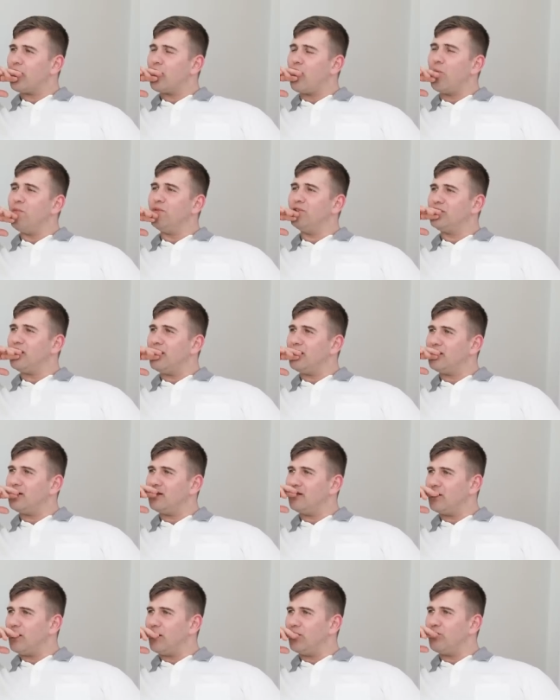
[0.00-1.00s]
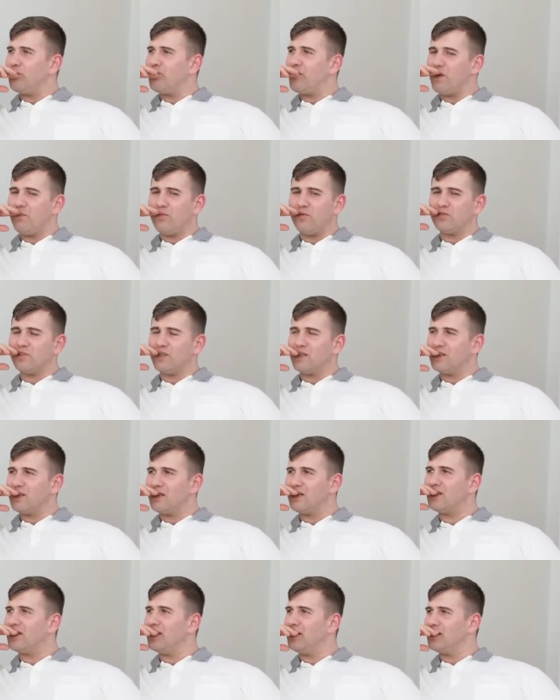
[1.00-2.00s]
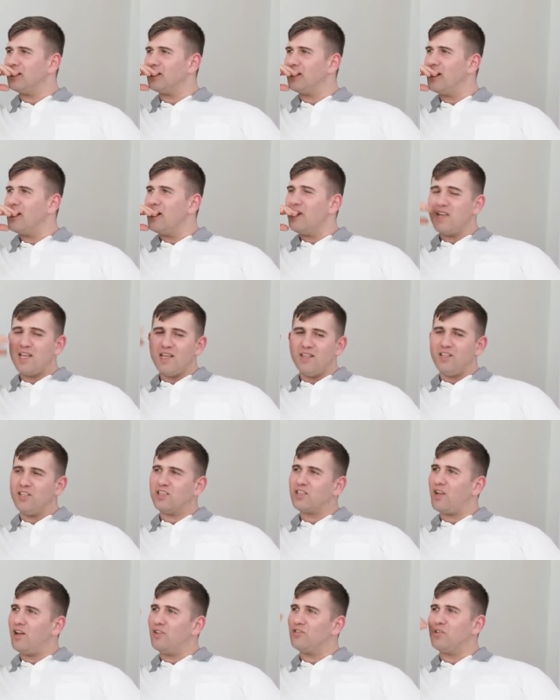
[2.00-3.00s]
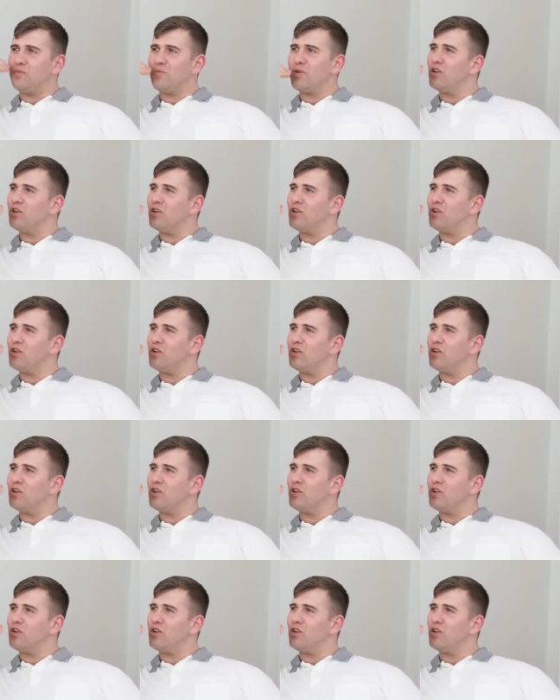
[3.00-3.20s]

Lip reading: commentating on people's existence in this country.